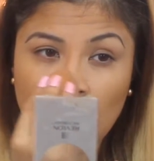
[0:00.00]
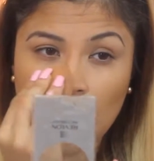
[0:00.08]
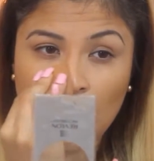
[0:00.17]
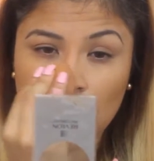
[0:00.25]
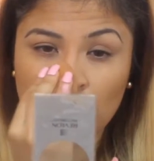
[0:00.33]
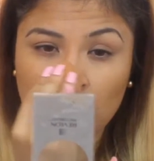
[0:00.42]

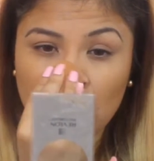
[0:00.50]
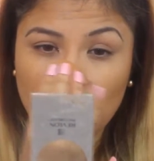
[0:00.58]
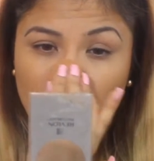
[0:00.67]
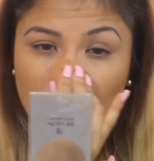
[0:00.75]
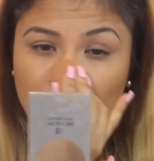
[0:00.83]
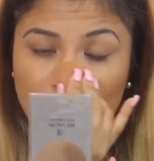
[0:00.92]
a
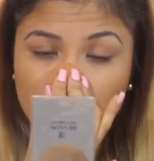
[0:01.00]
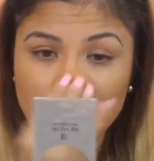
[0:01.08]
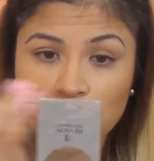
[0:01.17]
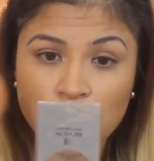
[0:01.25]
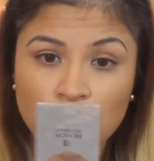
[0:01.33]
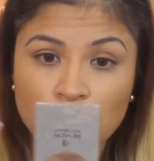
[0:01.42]
lot of people
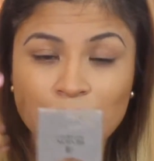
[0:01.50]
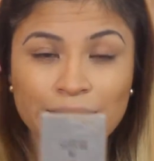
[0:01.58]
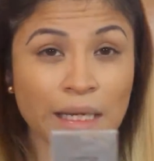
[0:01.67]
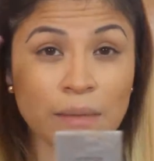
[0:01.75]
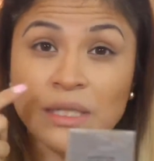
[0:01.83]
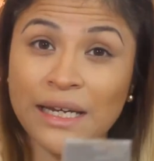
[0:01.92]
just use the
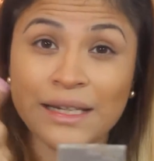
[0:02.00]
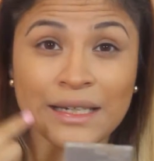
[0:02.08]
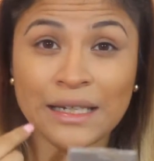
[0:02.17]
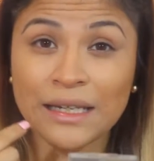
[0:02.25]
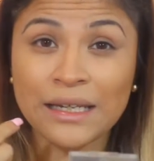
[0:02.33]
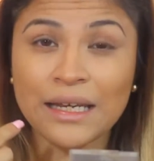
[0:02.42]
same
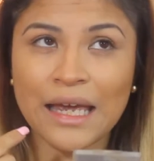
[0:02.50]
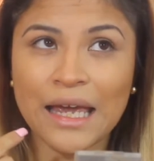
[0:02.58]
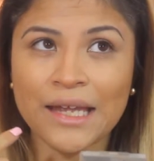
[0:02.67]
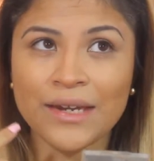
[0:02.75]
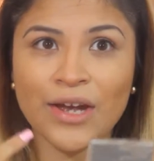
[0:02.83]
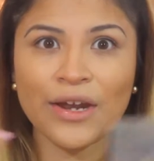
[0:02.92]
technique
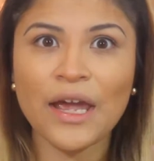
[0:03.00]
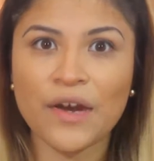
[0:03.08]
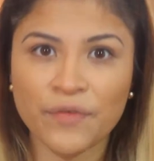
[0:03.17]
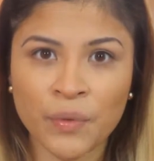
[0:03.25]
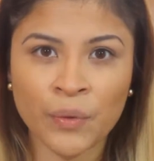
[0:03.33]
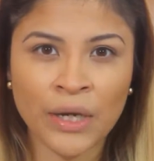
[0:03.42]
and not
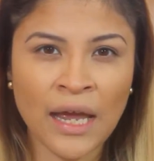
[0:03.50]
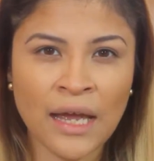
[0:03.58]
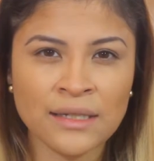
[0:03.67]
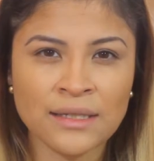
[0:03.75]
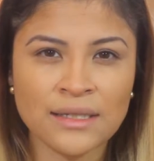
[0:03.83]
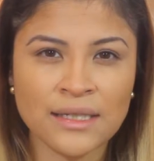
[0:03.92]
everyone
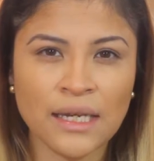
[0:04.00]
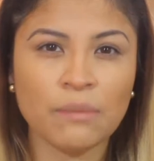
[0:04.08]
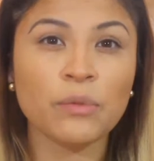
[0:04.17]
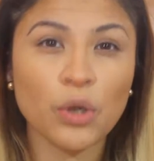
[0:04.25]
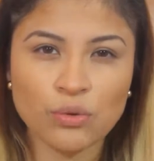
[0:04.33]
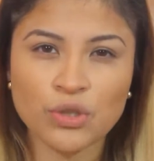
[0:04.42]
has the
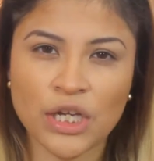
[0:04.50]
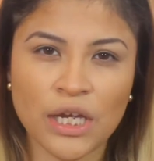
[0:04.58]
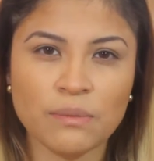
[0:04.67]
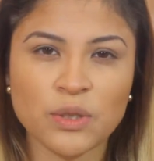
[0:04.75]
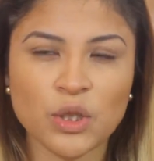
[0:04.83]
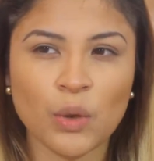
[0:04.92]
same nose
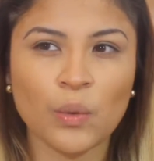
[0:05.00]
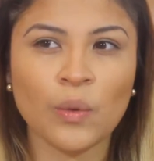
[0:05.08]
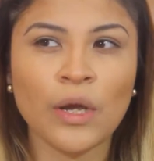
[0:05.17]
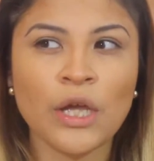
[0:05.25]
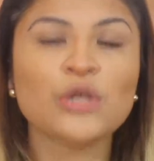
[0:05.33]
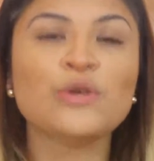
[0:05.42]
shape. So
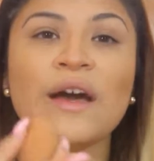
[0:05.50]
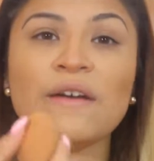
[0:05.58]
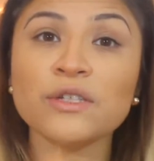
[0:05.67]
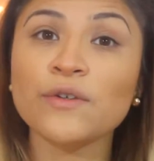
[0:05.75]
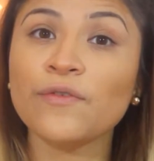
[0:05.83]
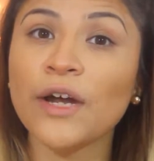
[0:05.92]
you
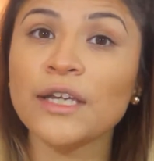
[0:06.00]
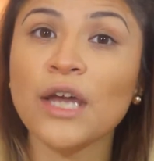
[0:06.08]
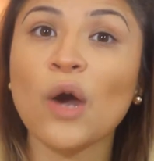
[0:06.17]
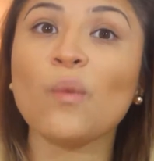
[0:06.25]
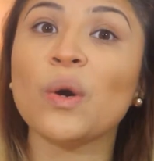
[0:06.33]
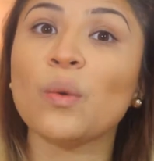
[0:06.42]
have to find
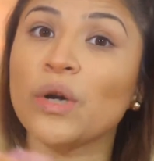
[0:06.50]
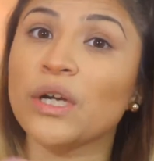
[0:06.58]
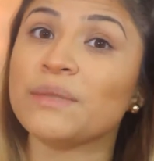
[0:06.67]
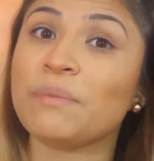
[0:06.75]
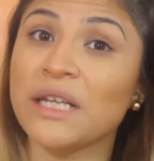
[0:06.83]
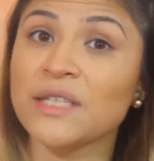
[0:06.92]
out what
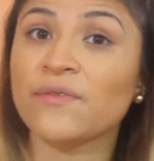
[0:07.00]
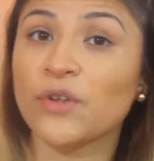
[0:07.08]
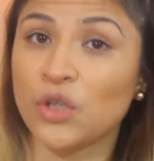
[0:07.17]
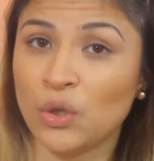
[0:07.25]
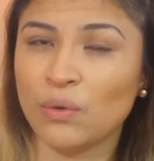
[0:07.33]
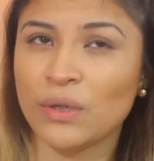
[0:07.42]
works best for
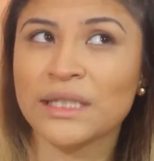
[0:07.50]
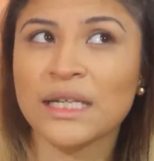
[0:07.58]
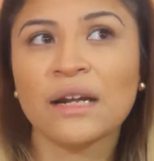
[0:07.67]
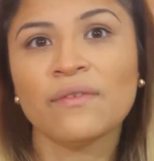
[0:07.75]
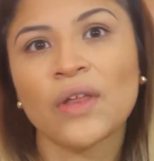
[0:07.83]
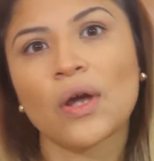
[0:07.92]
you. It's
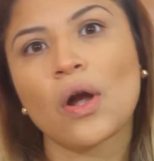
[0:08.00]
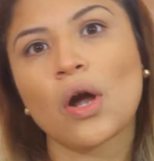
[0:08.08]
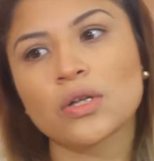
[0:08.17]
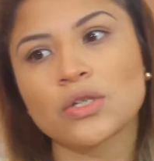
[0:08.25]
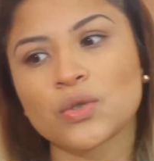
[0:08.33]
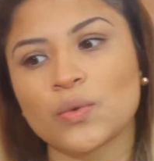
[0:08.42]
kind of like
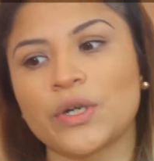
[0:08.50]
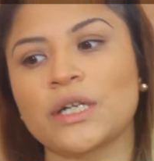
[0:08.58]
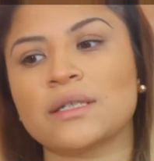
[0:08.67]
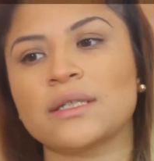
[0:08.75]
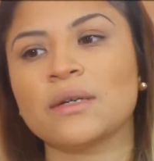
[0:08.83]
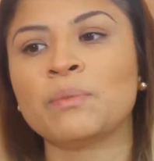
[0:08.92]
contouring.
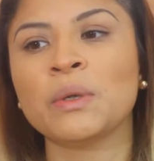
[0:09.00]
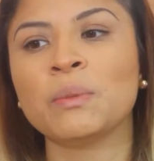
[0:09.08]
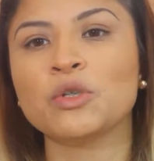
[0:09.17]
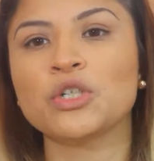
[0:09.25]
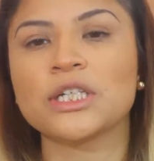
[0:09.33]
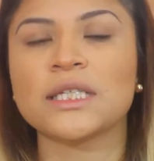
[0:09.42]
Some
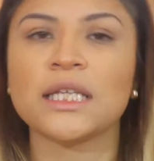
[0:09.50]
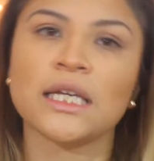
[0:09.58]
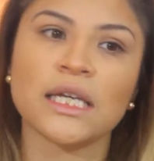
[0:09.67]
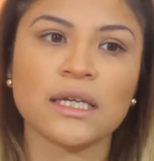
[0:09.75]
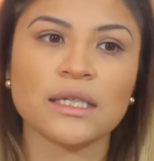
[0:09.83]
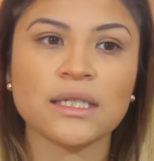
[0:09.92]
people just
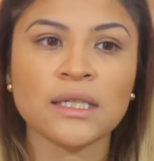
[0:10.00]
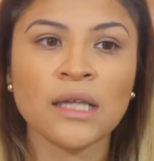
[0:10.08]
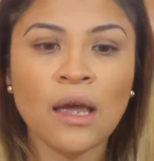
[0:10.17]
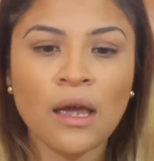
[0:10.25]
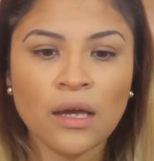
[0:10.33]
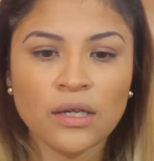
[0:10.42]
think it's
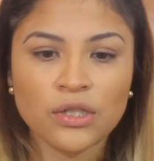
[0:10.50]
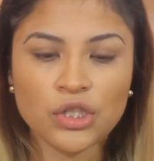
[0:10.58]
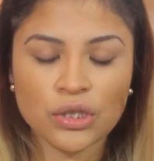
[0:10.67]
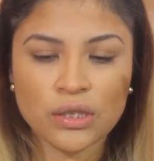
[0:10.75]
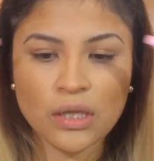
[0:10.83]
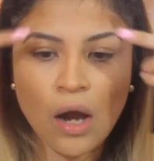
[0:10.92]

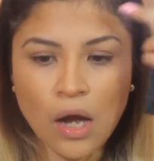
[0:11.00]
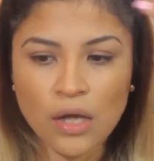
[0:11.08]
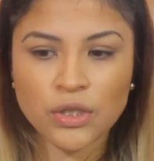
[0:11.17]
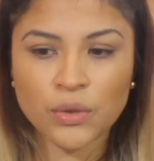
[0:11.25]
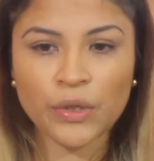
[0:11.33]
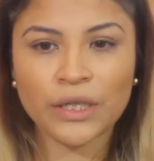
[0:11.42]
just
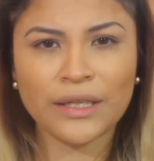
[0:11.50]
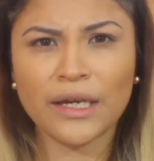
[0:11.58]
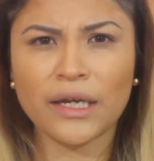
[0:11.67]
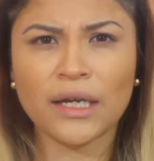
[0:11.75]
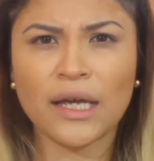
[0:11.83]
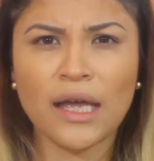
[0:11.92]
contouring
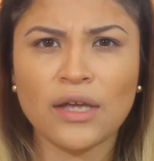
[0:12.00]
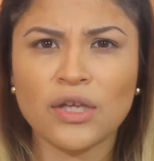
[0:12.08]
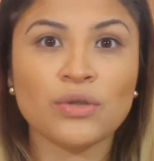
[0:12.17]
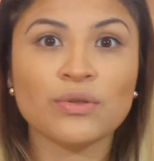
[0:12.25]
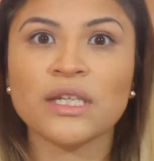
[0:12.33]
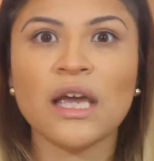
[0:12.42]
like
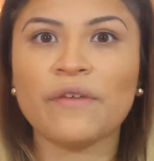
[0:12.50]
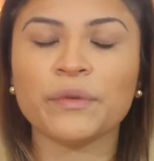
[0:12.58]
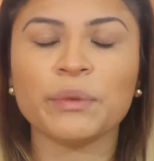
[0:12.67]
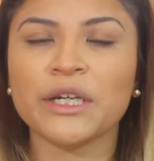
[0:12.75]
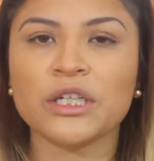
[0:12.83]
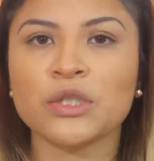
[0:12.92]
you see
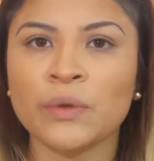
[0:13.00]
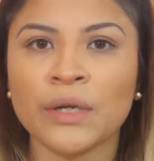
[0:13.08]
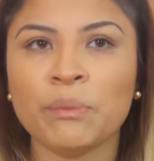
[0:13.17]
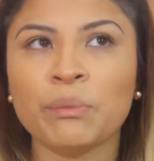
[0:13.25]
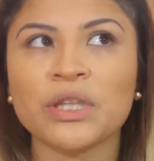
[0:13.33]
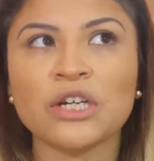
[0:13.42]
everybody doing
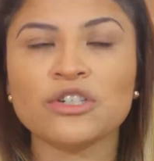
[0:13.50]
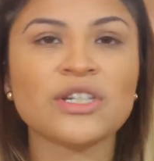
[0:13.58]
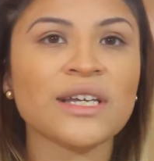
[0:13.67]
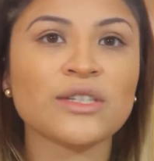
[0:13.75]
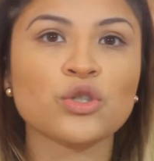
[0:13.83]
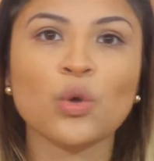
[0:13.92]
it, but there's
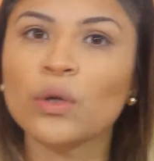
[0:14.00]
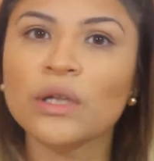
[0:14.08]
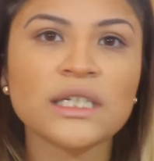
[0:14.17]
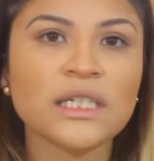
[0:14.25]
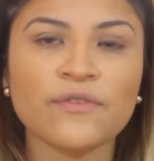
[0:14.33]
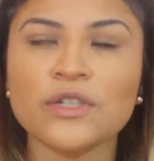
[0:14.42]
like
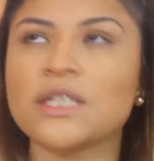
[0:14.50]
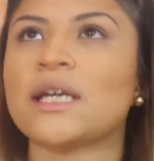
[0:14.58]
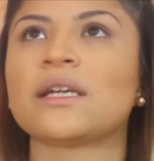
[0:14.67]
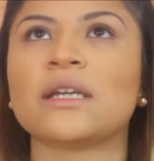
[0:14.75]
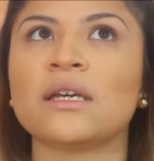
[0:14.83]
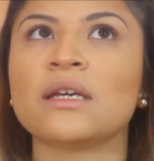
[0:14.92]
totally different
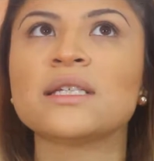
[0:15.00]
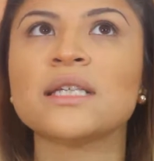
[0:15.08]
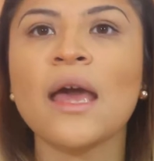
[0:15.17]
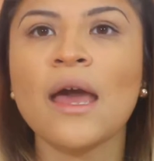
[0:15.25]
techniques